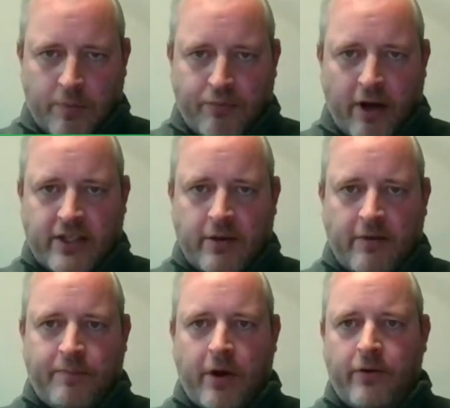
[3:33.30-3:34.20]

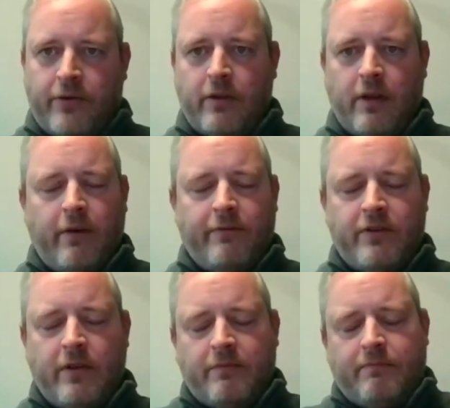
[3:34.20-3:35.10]
comprising of both
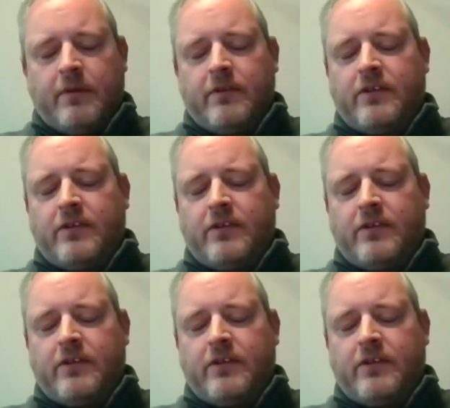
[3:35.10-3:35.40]
of